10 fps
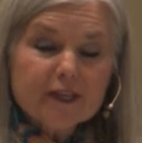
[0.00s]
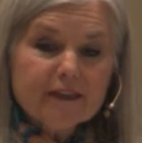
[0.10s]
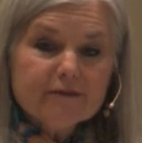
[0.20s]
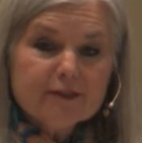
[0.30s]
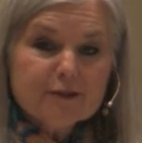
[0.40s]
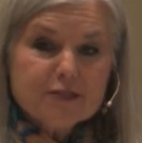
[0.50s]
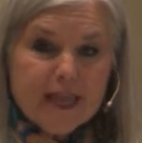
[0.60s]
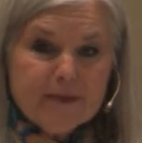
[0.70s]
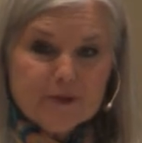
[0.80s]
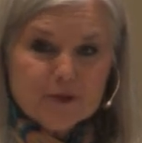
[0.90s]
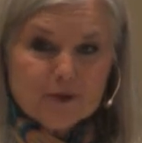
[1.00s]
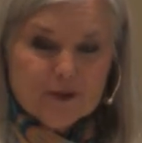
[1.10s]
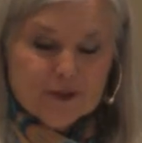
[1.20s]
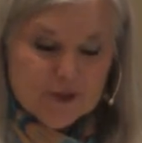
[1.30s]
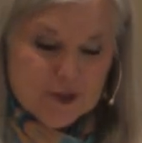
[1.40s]
to give little Samuel
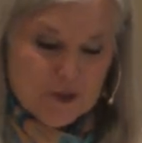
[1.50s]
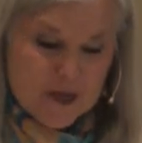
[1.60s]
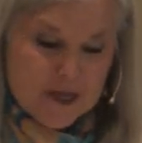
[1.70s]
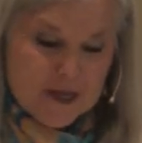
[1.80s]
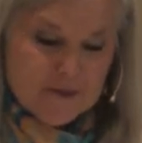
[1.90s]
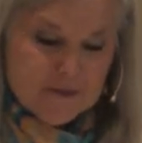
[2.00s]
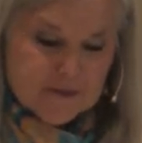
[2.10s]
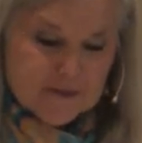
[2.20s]
to him.